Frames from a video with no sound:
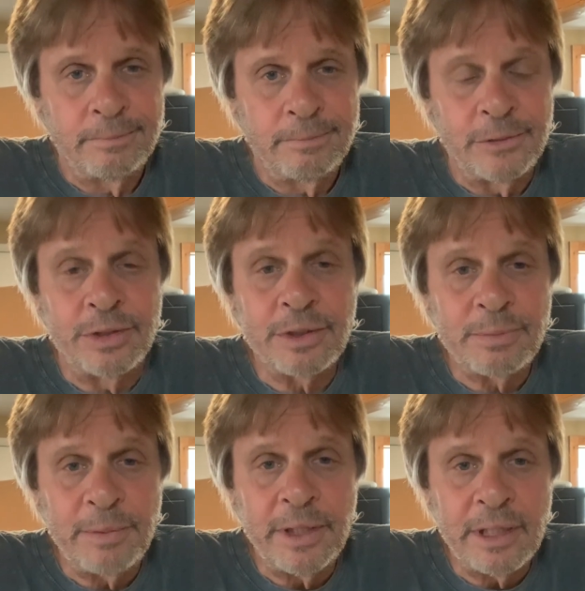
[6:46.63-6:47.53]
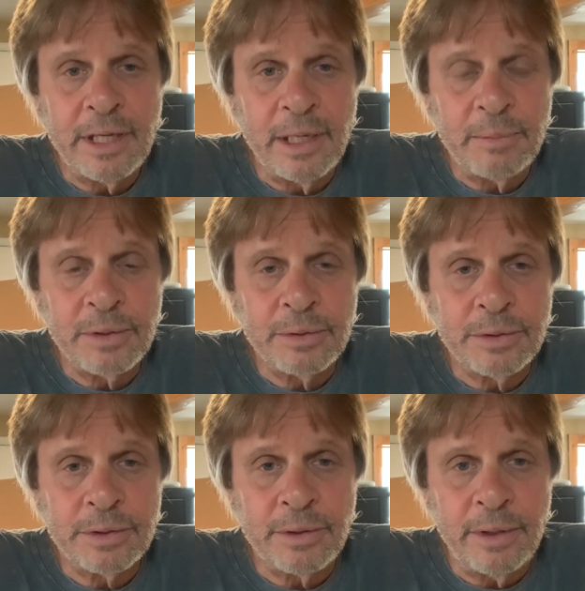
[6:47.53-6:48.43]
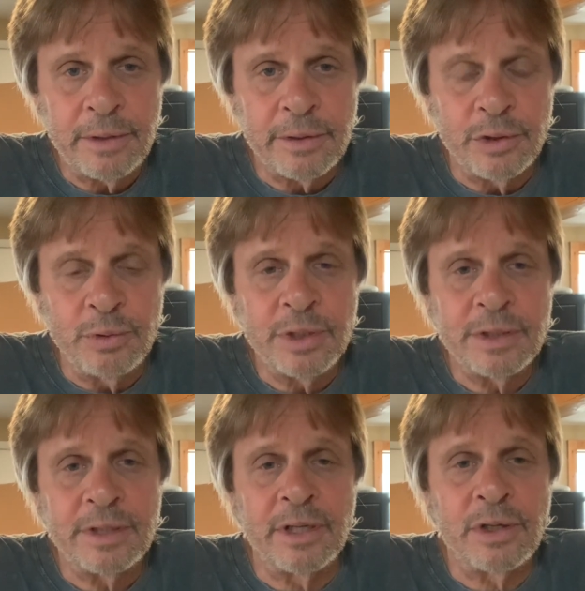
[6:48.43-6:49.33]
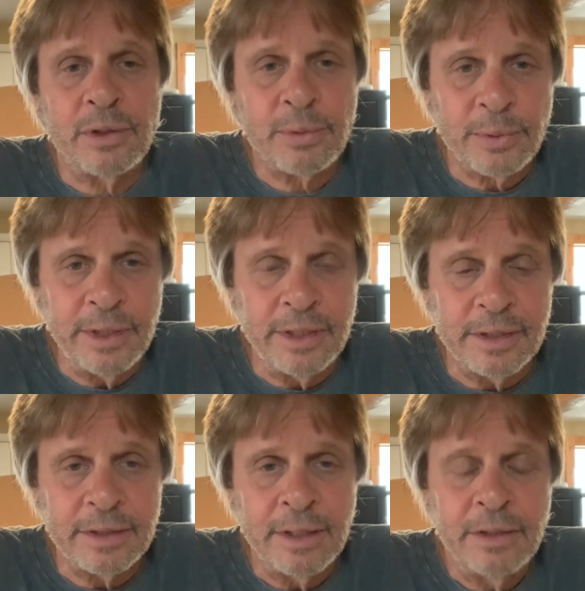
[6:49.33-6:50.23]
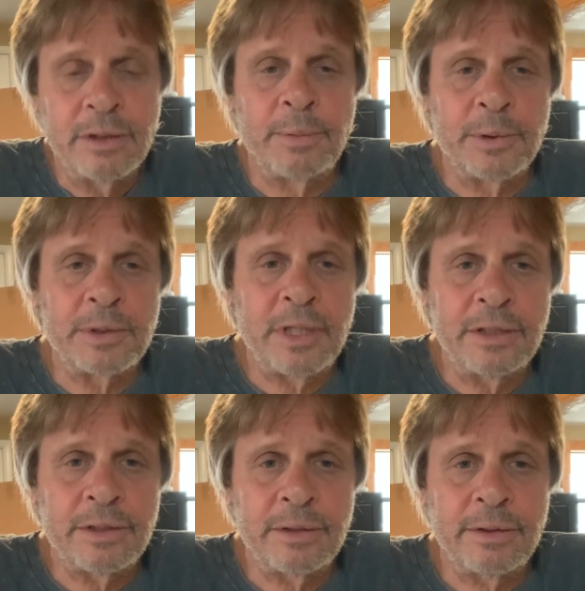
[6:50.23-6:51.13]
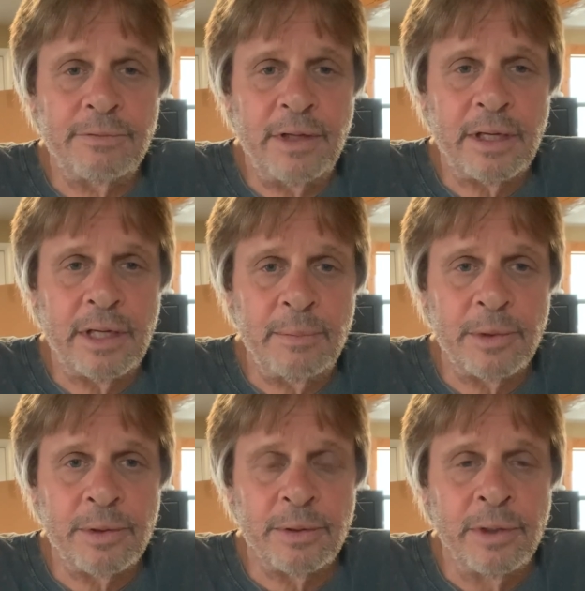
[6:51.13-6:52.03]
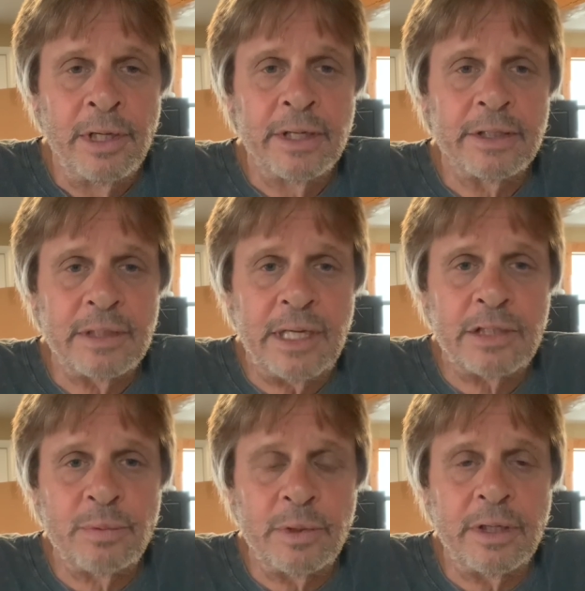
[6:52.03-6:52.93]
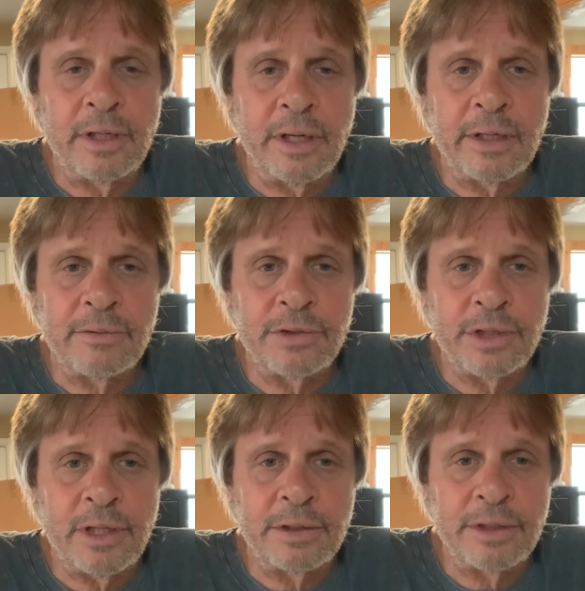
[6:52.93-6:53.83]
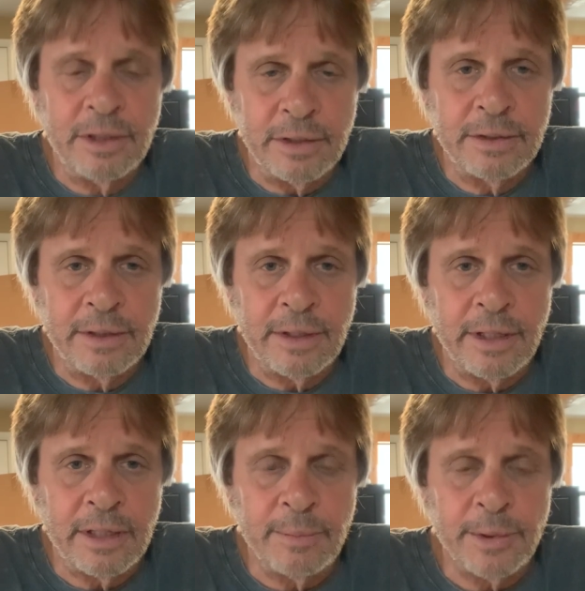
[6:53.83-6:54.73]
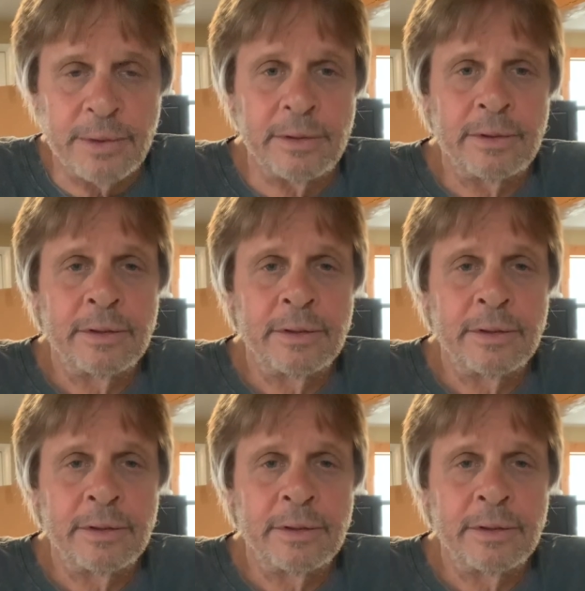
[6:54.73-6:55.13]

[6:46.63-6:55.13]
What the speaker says: You just made that chemical stronger. You just increased the potential of that chemical, because that's what a negative charge does to that chemical.